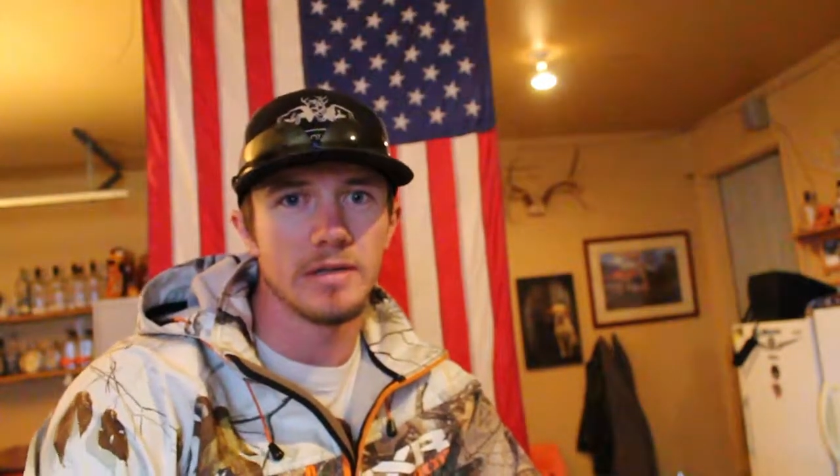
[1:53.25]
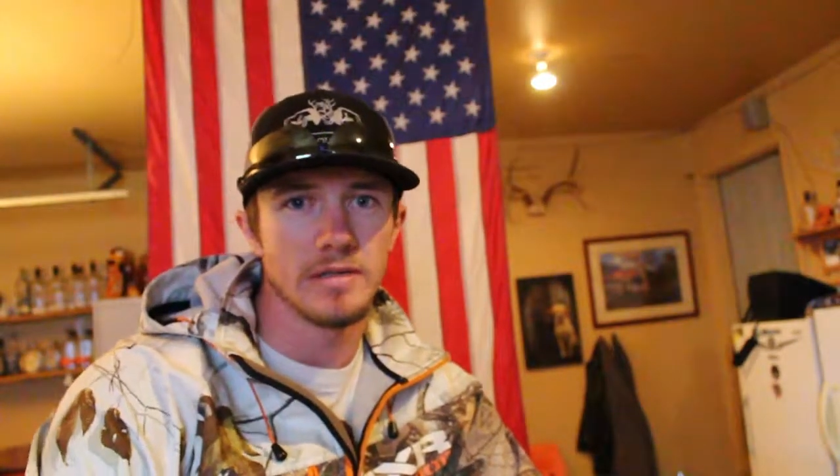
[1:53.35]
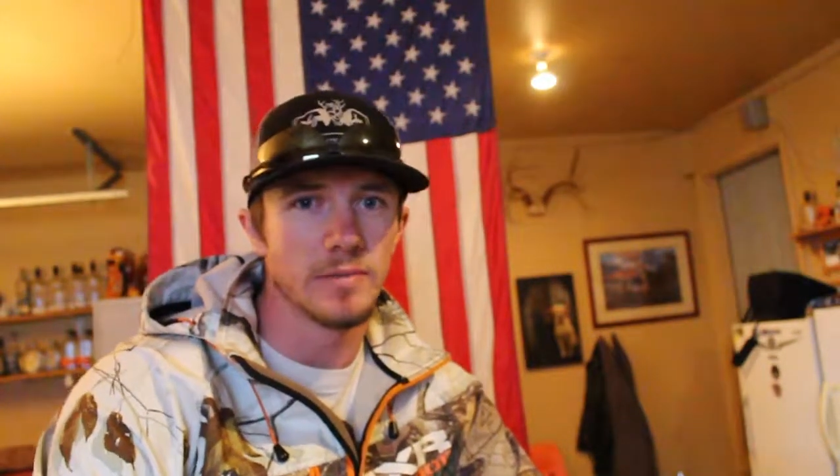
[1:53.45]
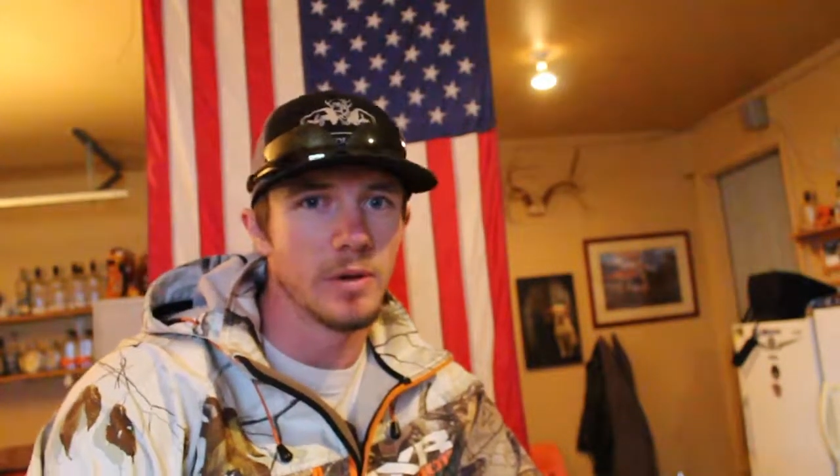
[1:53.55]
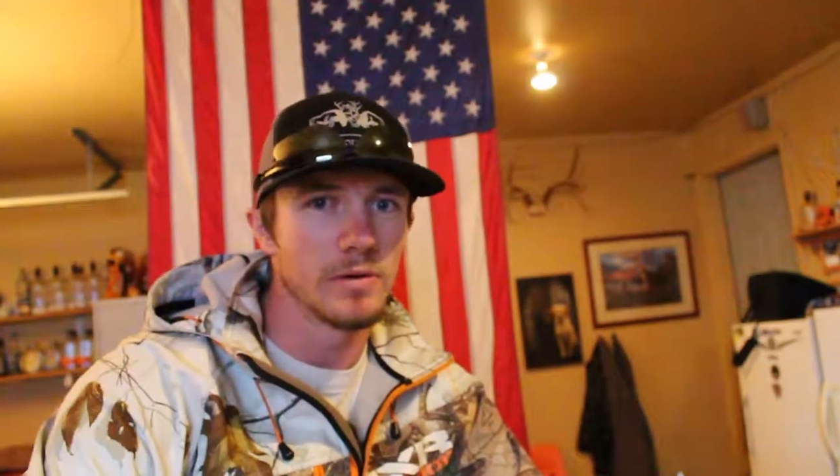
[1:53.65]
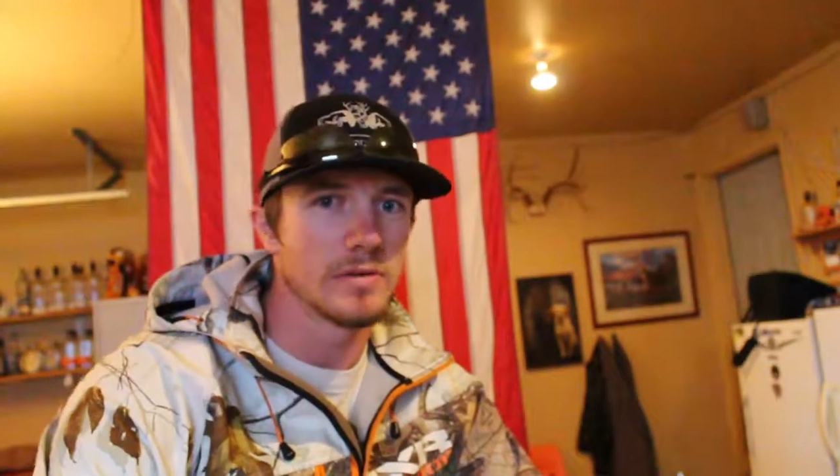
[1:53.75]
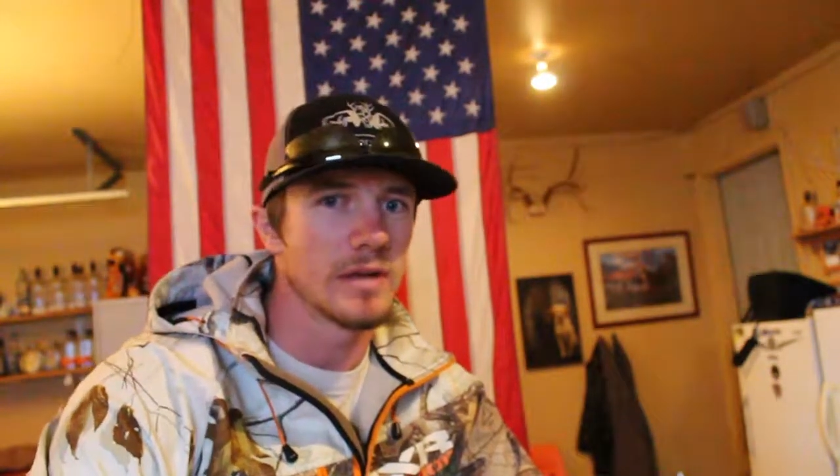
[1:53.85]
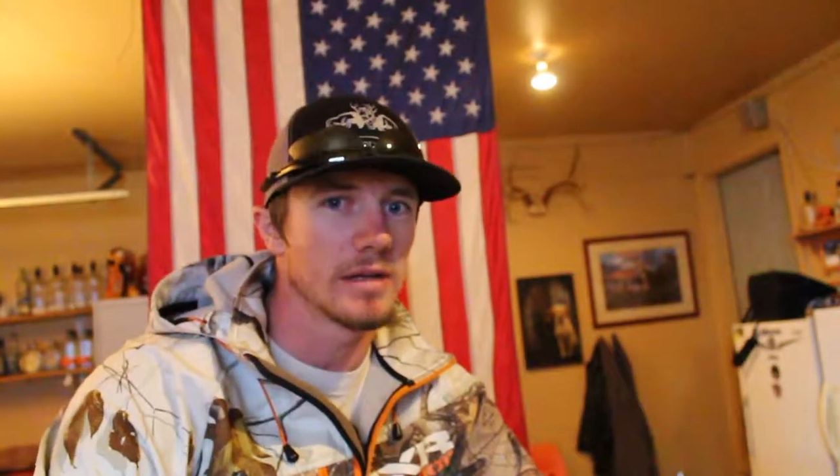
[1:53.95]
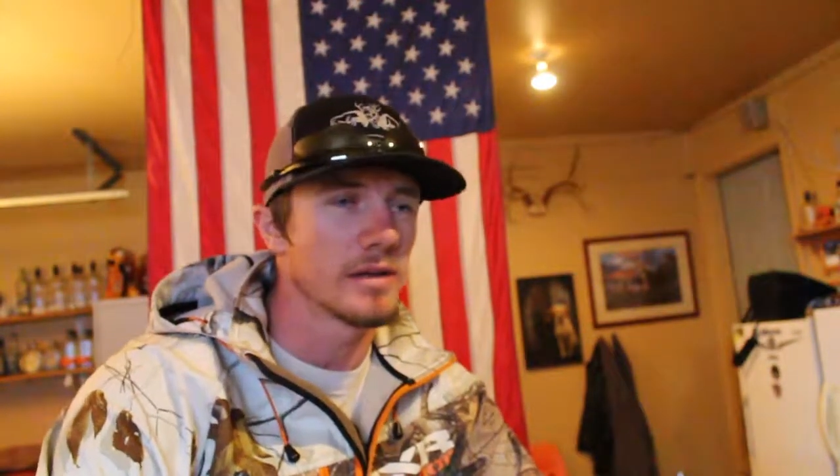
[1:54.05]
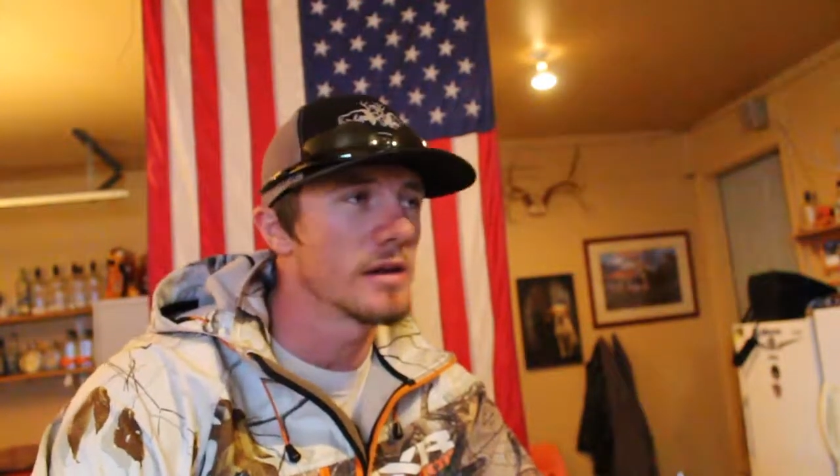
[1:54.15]
because the boats
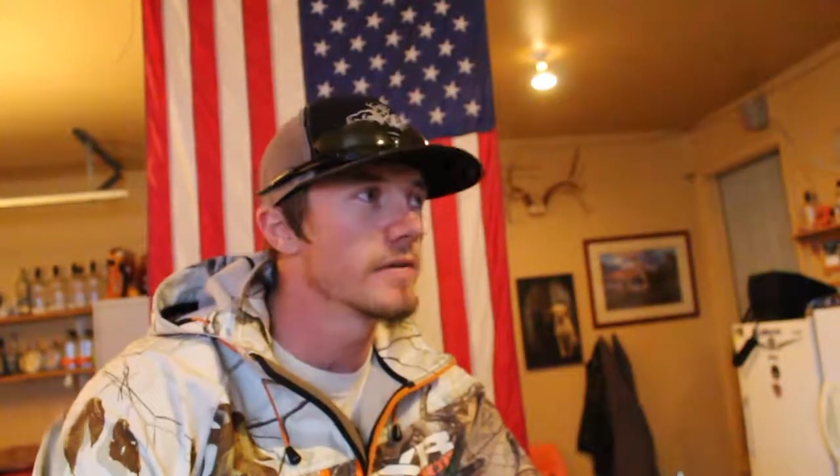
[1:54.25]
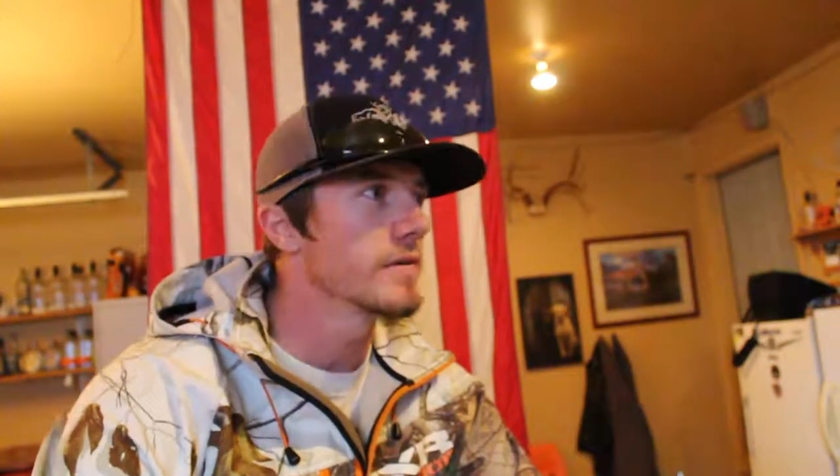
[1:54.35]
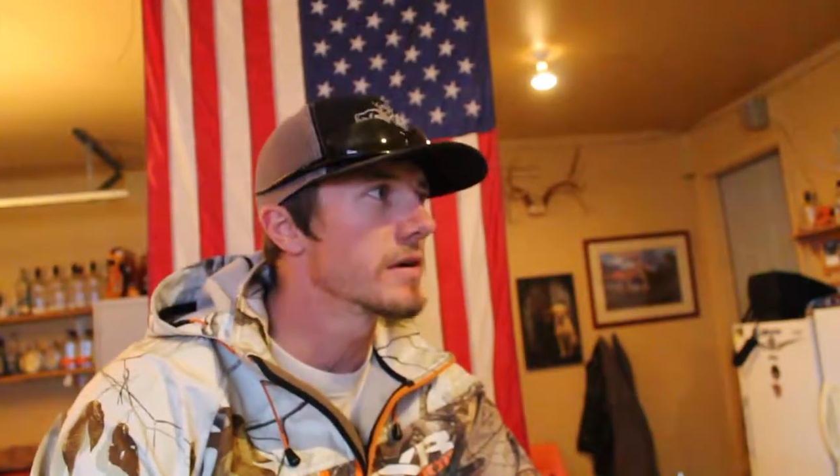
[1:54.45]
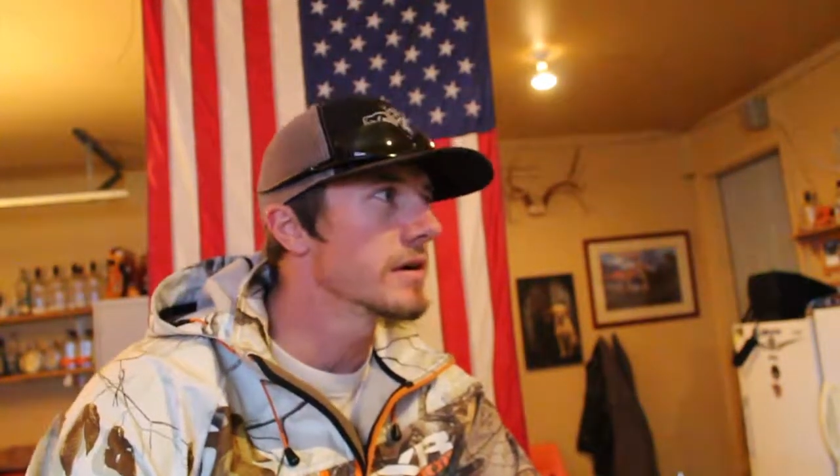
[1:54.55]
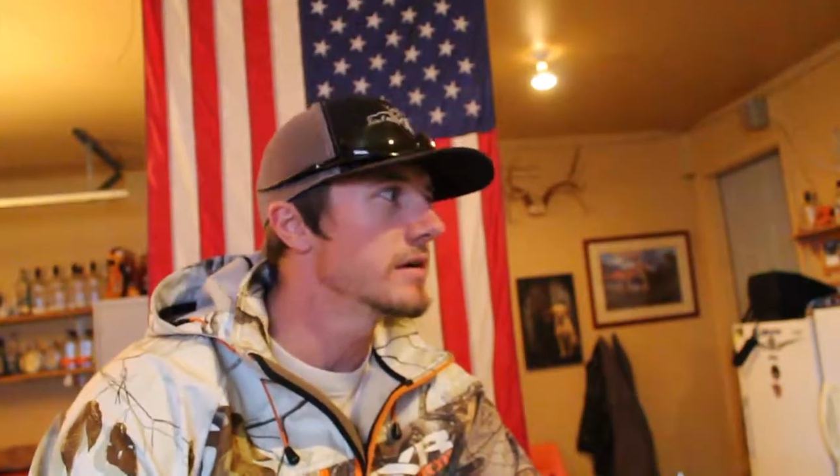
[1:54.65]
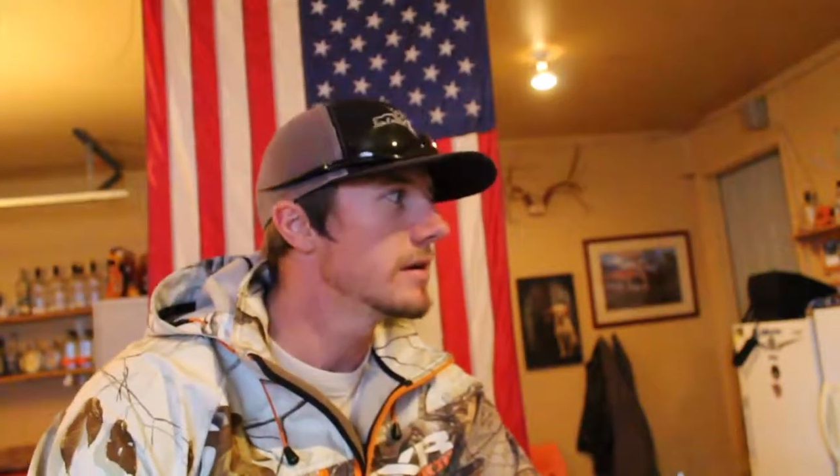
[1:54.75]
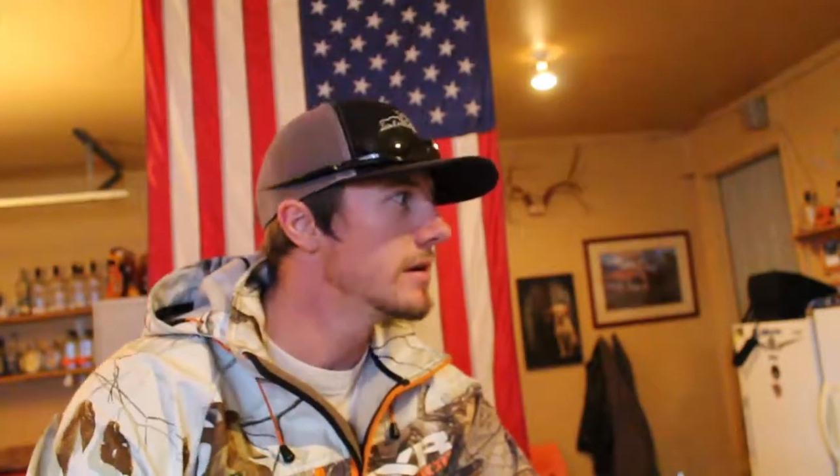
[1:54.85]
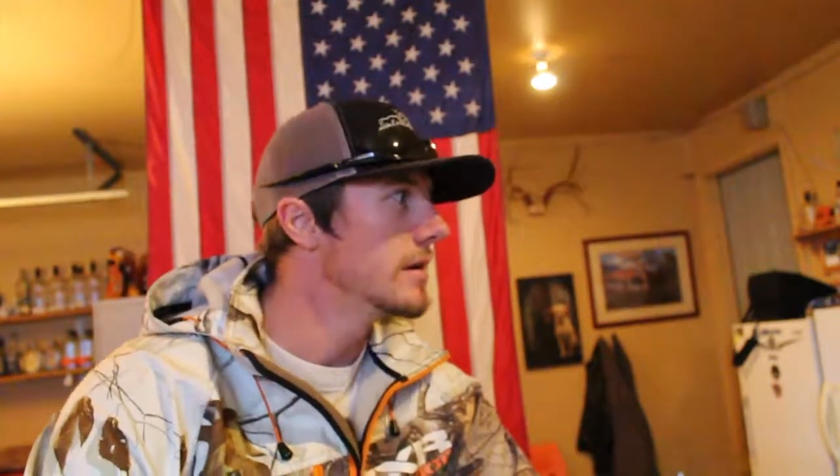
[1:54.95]
had the cover on it.